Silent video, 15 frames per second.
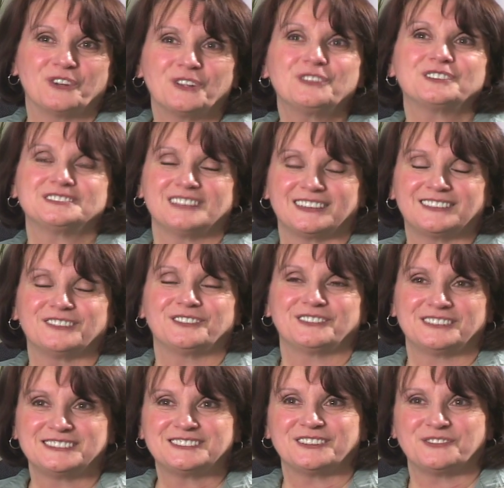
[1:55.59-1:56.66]
It looks like they're
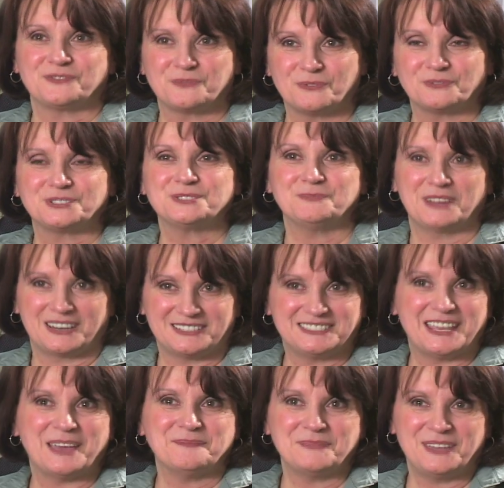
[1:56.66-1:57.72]
going to start throwing tomatoes
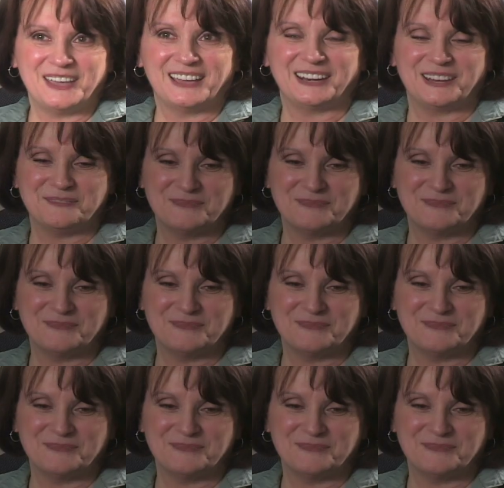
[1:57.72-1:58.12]
at me any